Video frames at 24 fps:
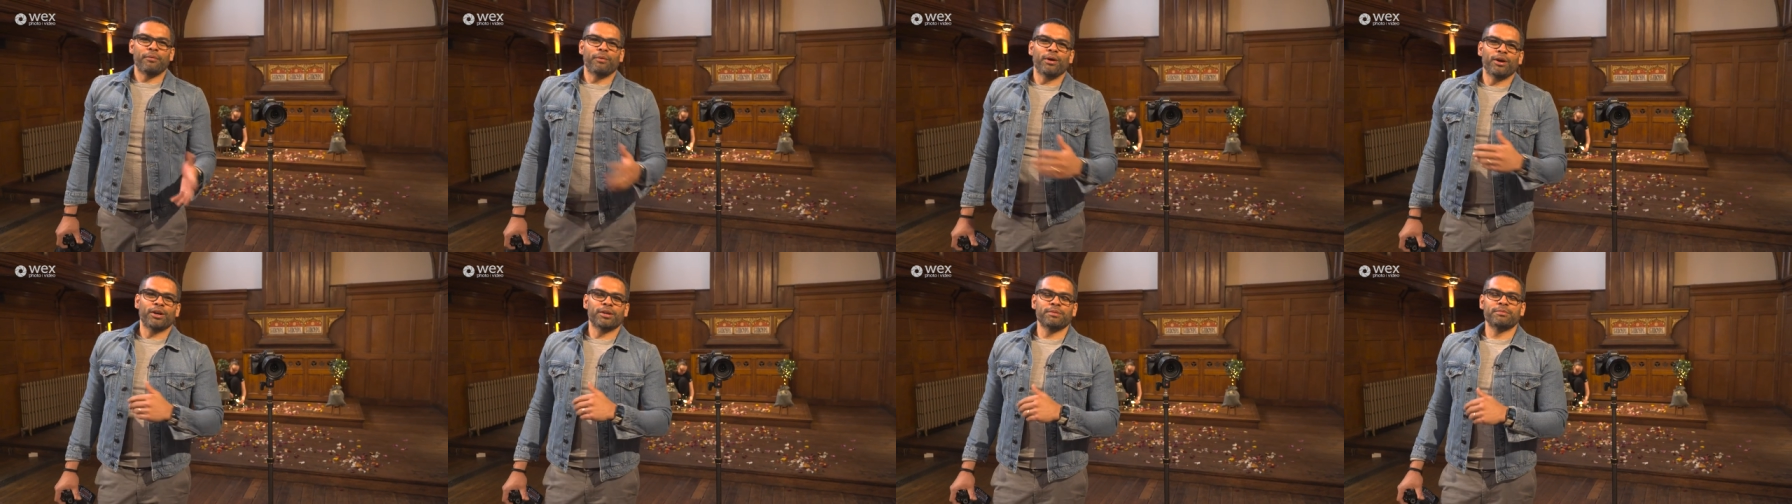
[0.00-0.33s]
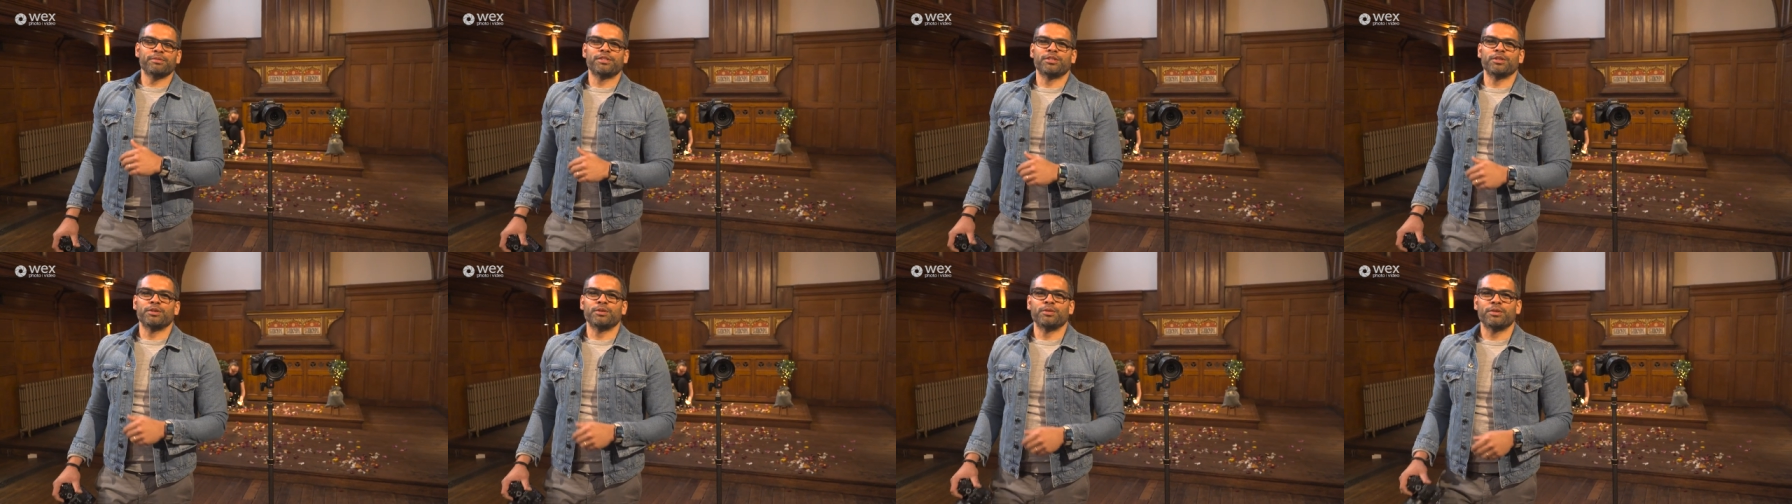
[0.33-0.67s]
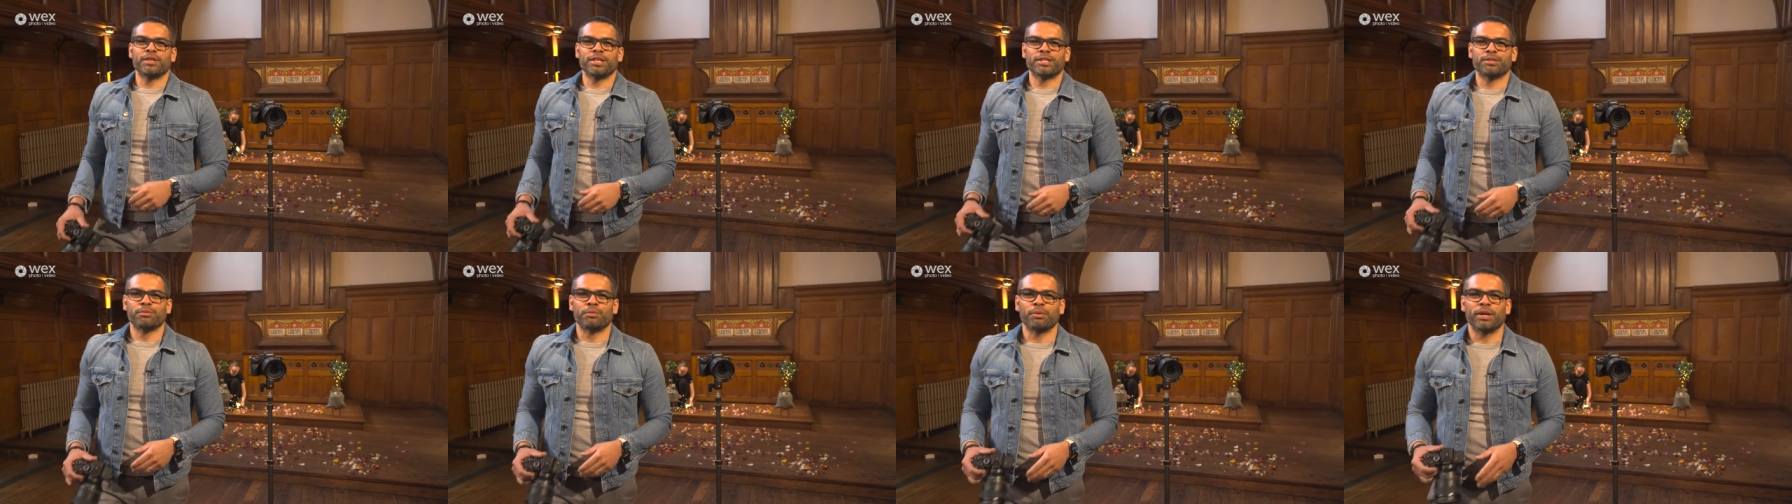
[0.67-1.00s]
welcome to
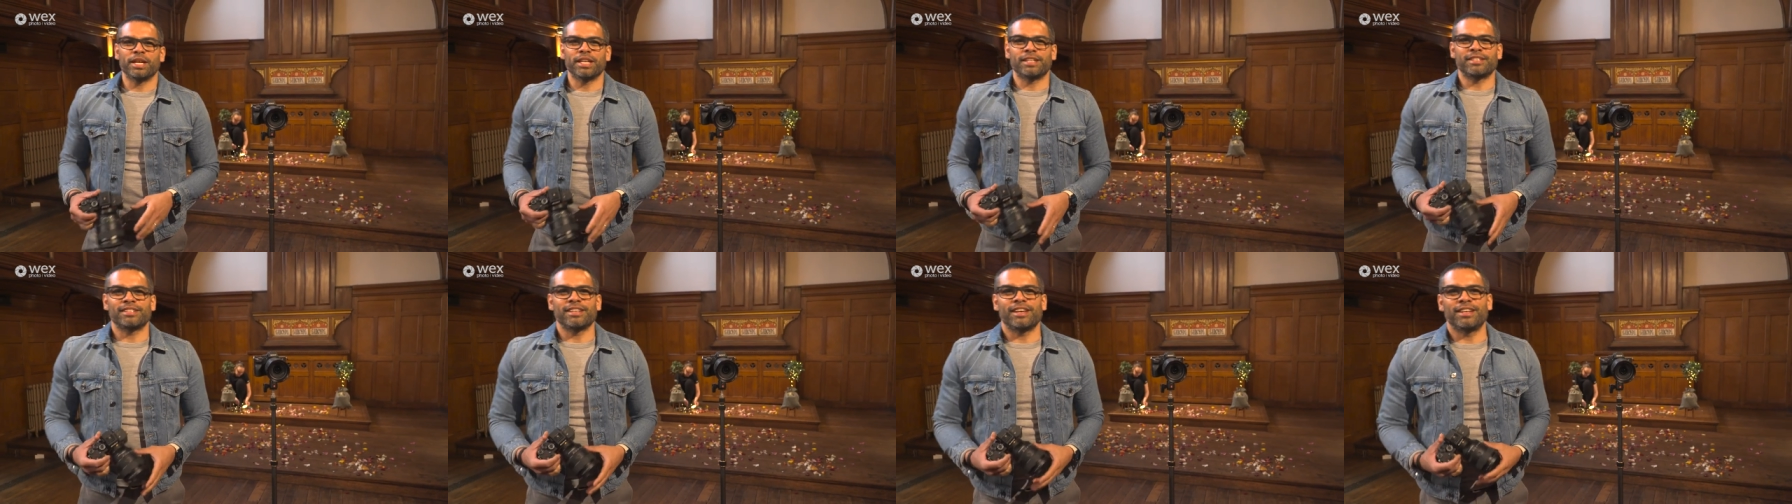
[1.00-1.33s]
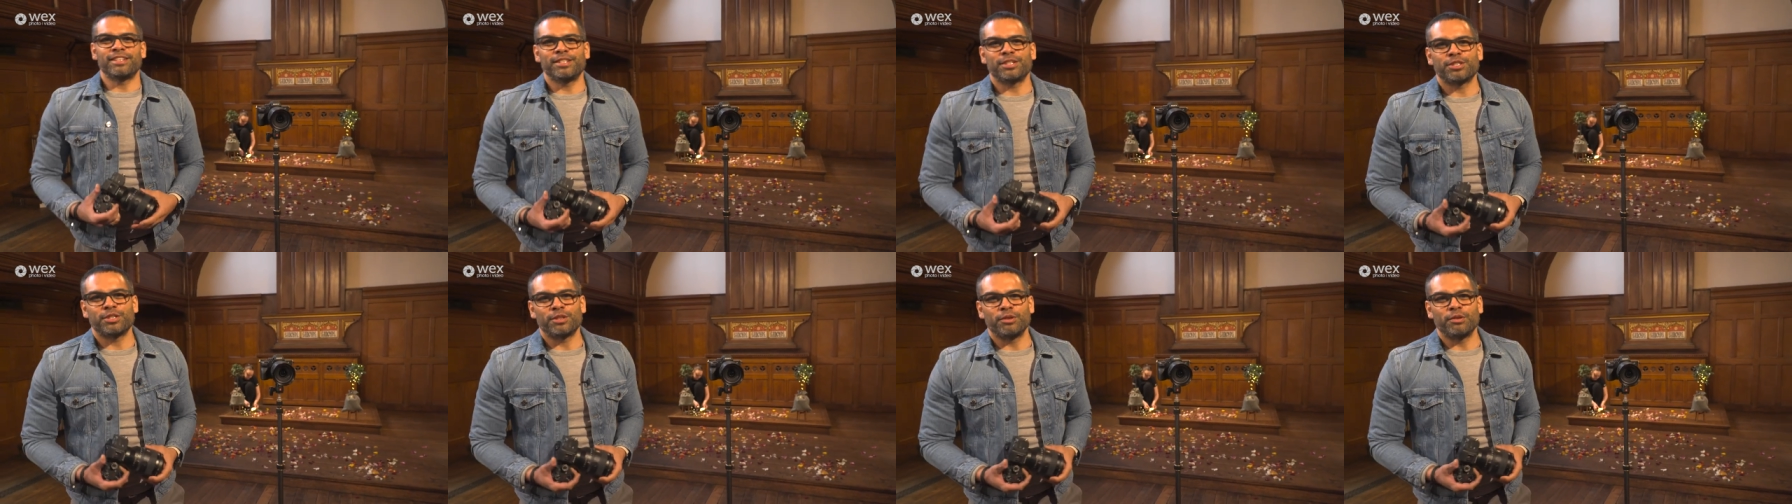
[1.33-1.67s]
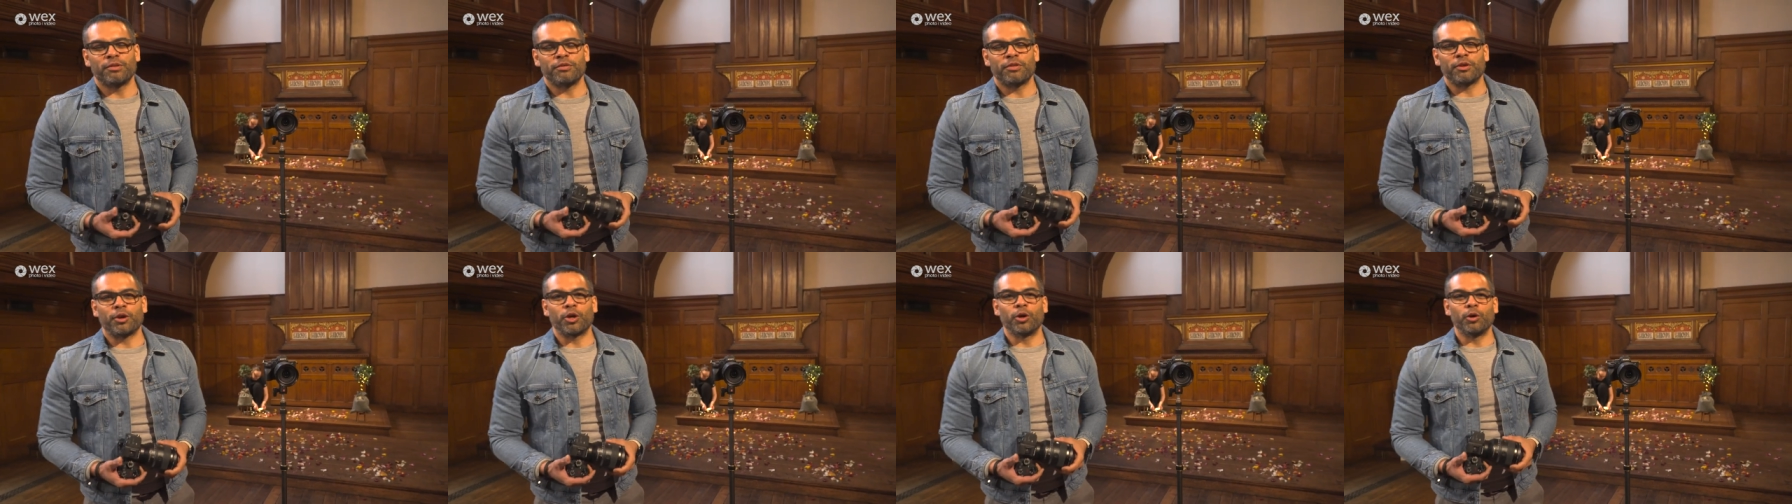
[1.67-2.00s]
this week's edition
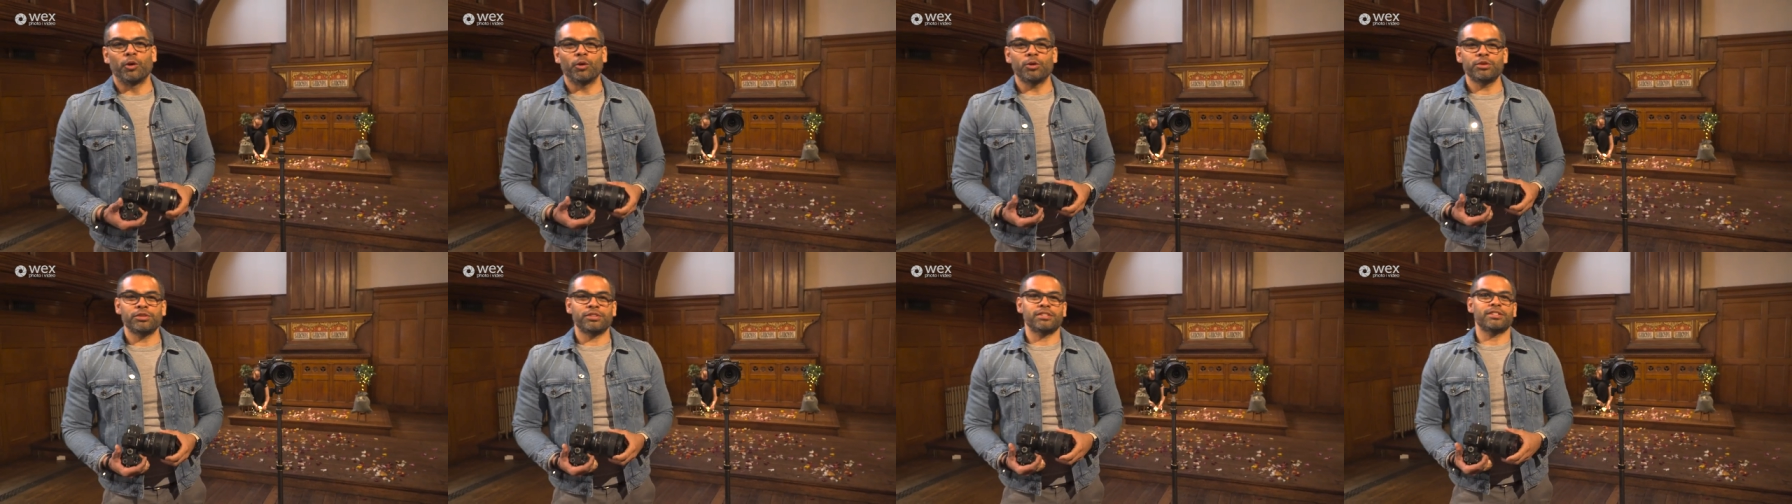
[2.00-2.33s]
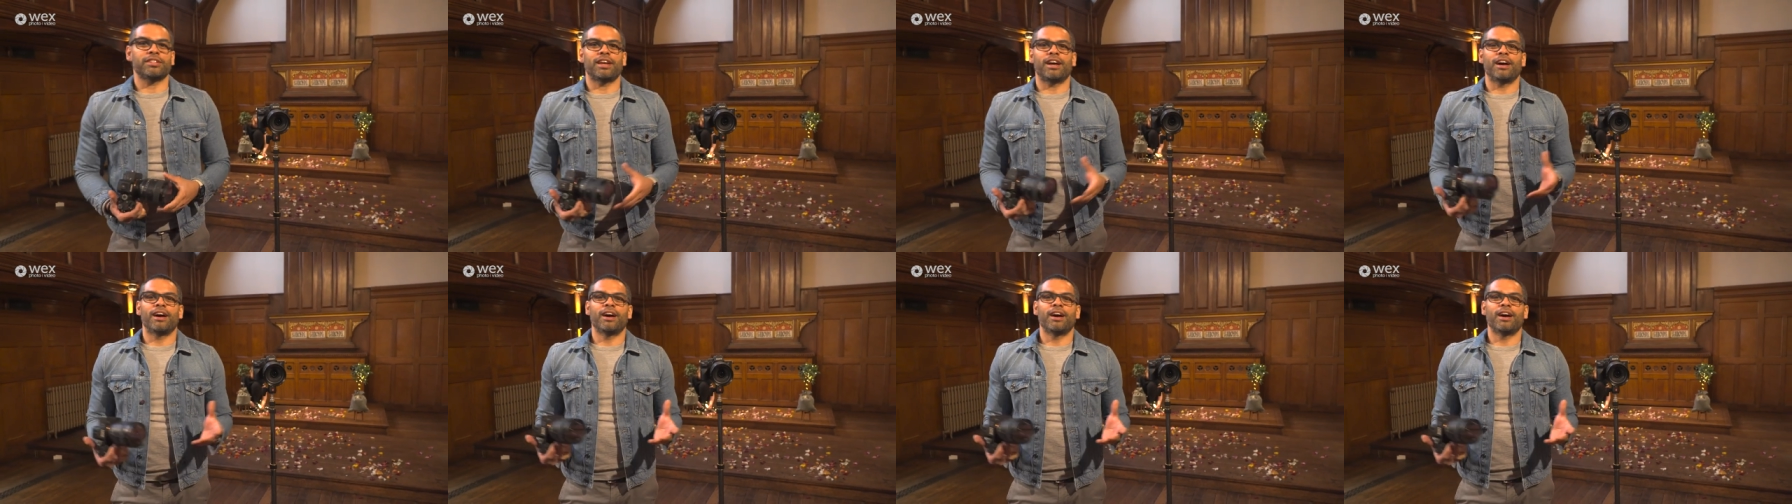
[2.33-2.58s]
of the course.